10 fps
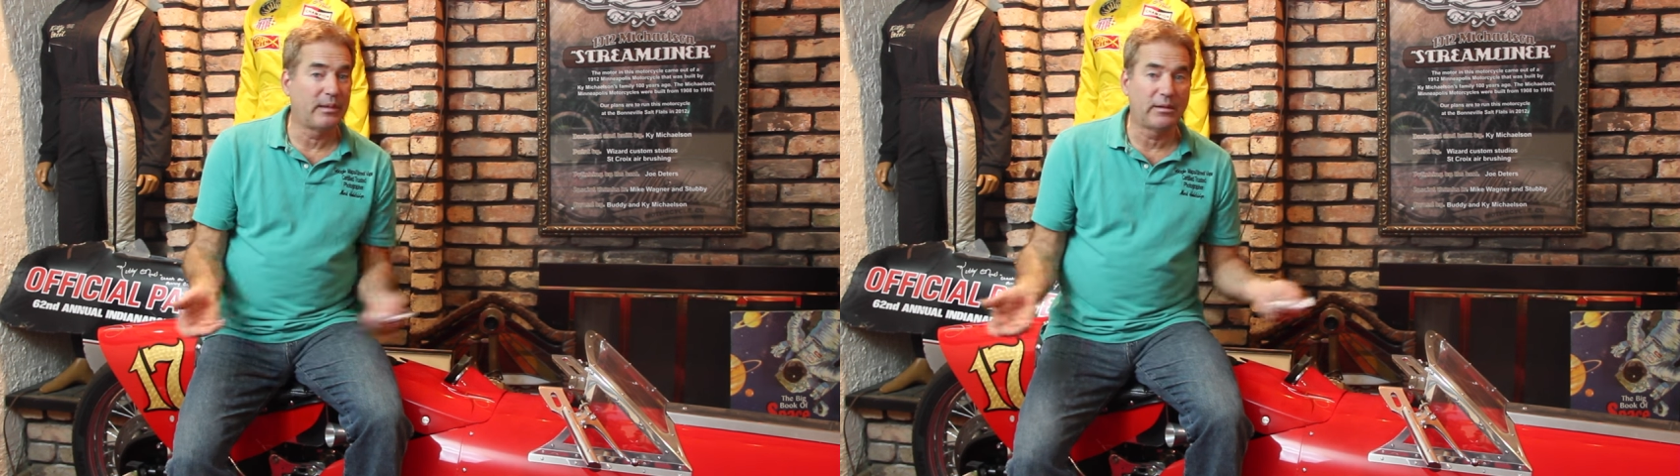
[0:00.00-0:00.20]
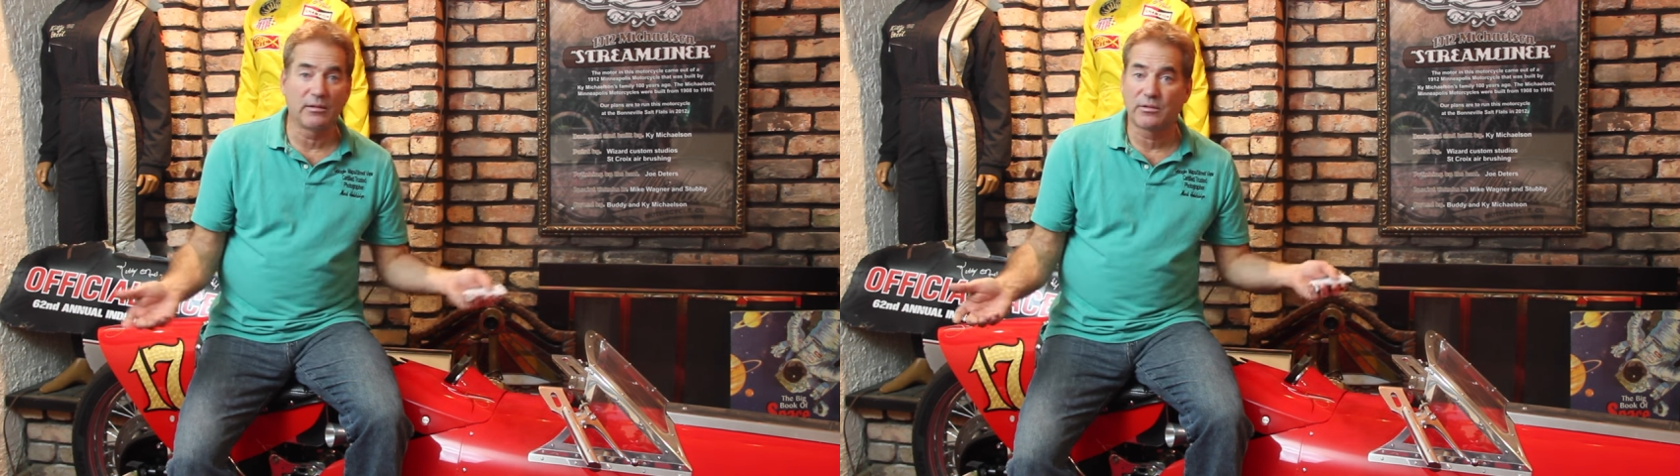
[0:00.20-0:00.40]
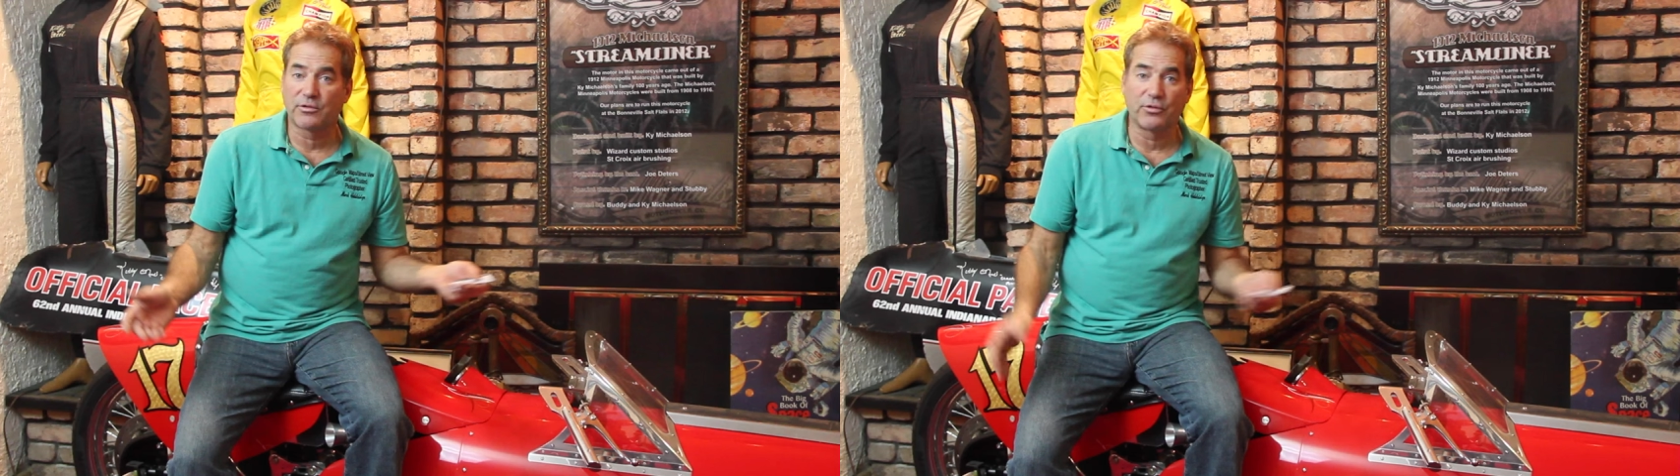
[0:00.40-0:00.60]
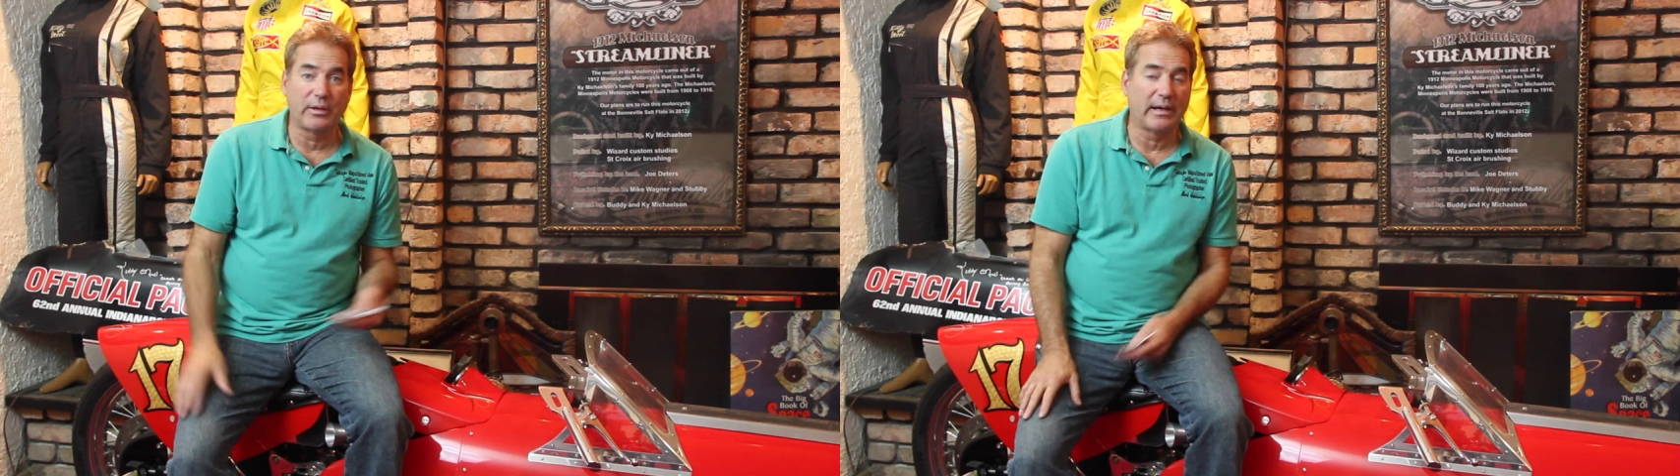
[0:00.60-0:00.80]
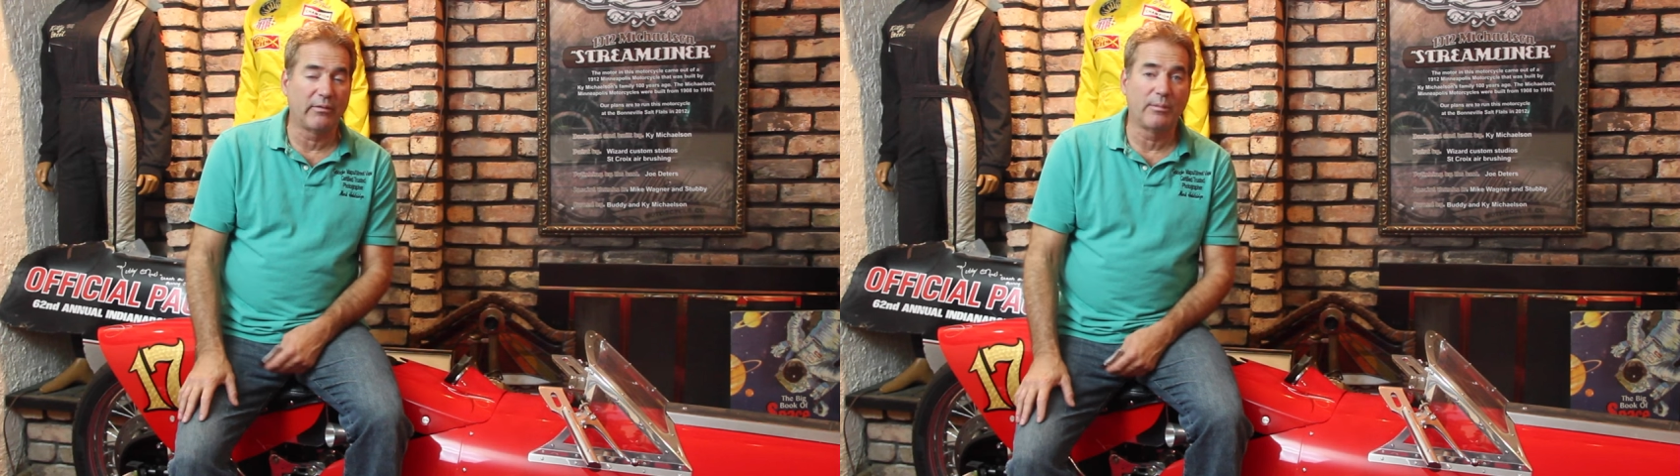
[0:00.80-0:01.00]
years,
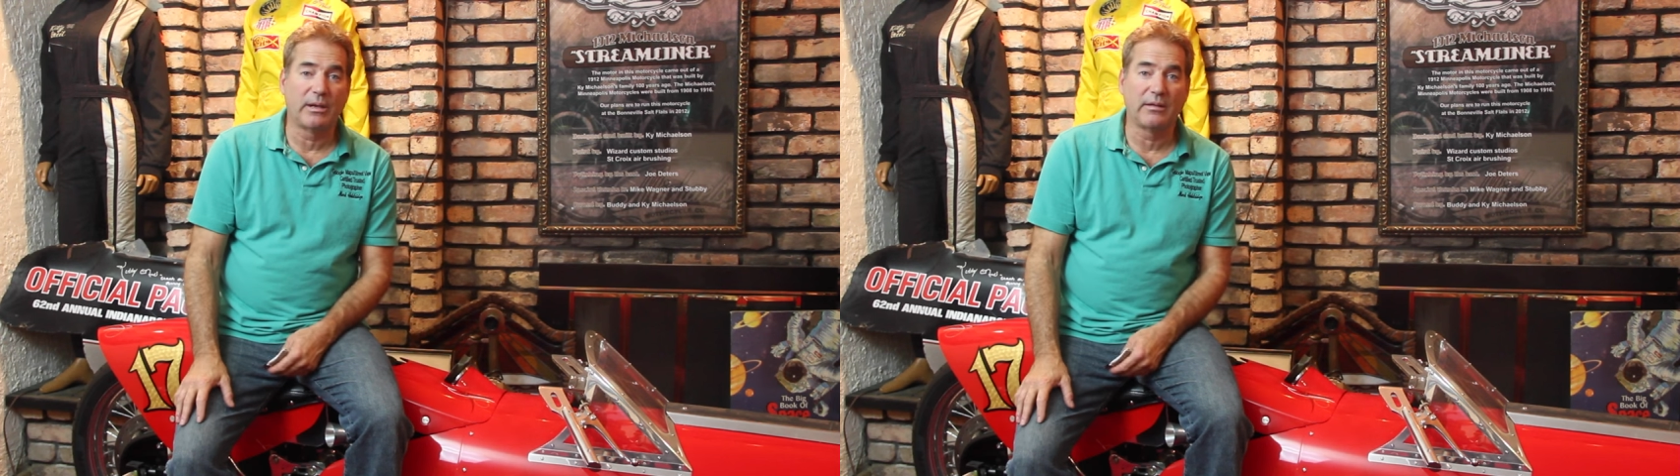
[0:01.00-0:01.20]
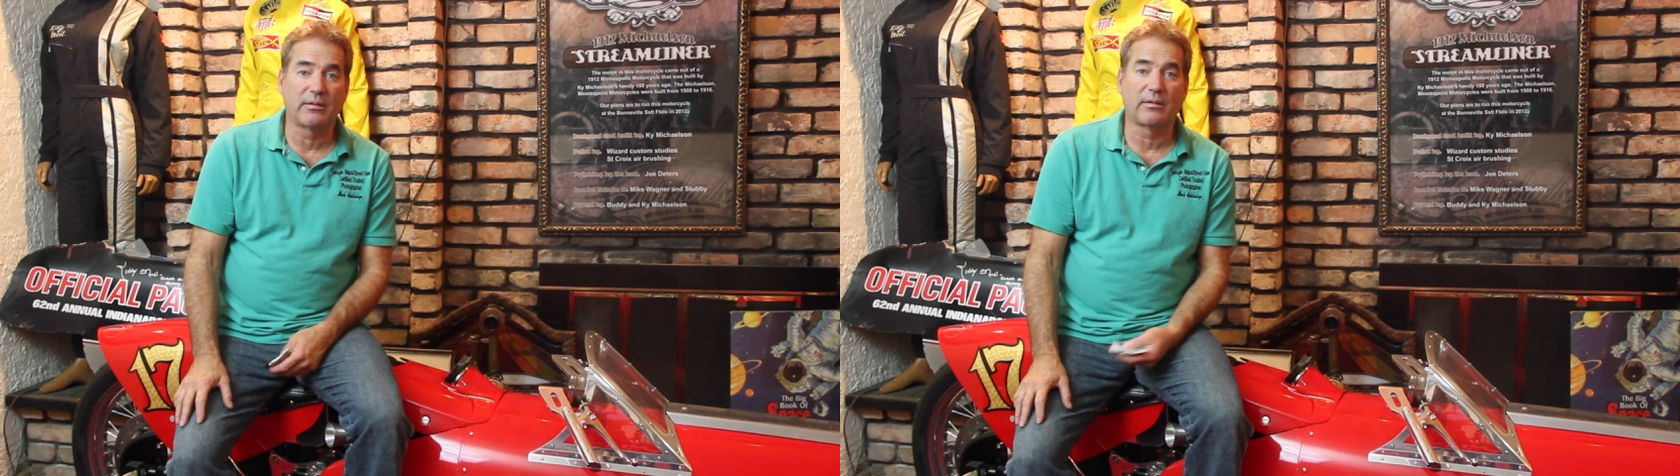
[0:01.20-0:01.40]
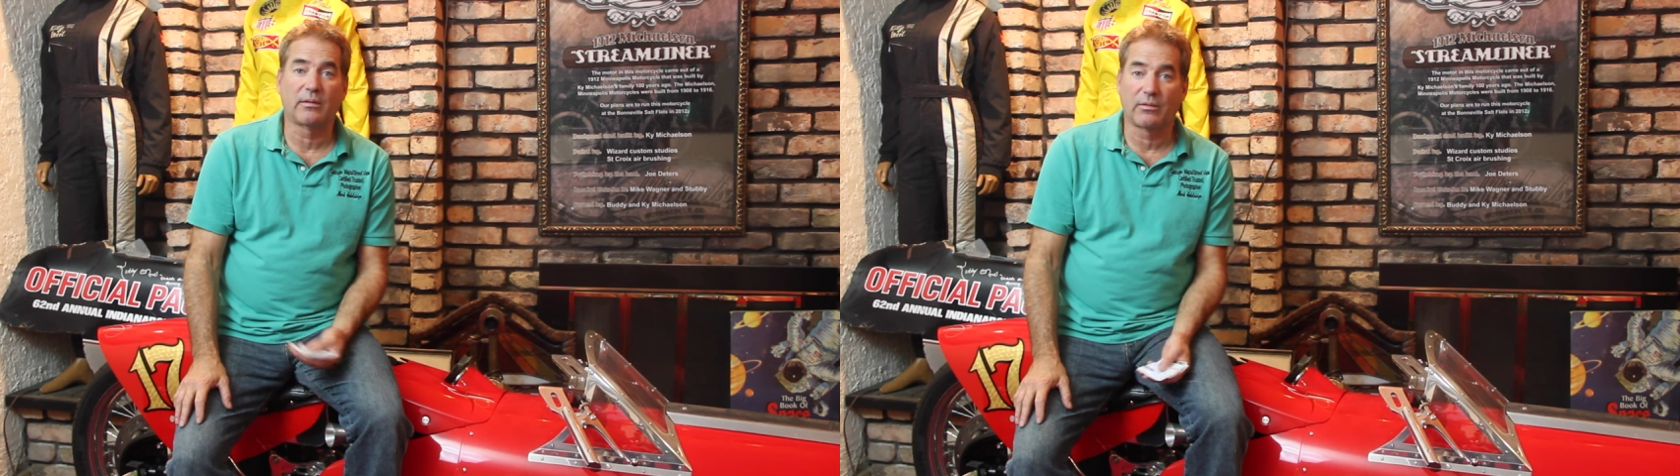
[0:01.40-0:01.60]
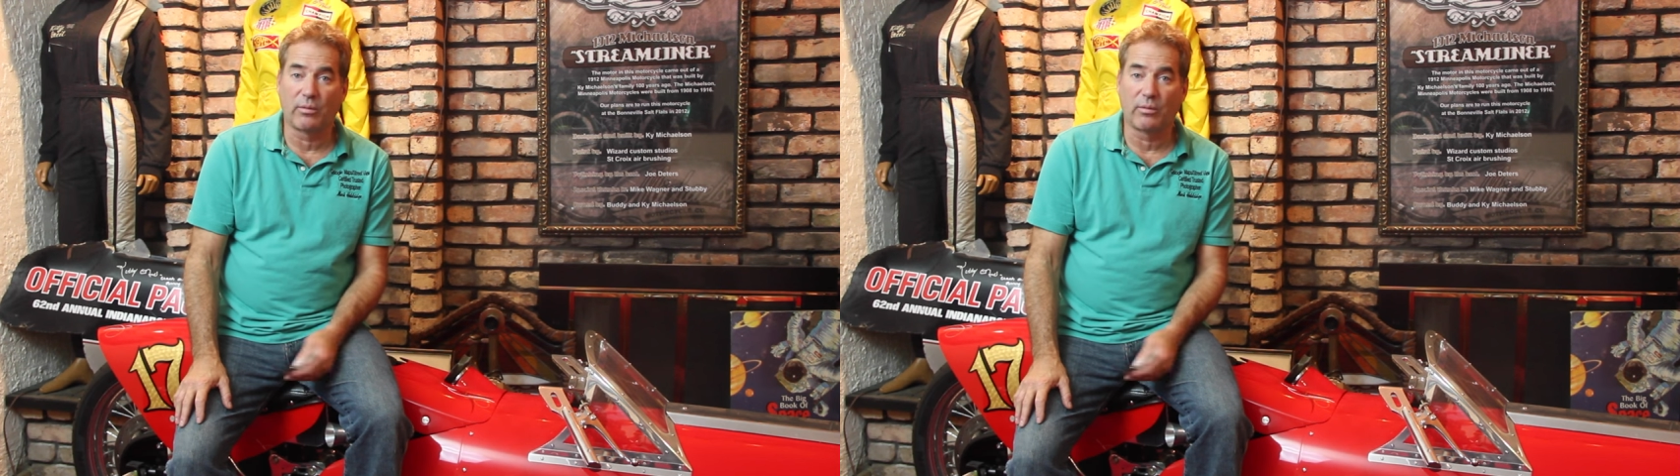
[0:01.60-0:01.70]
shooting every month,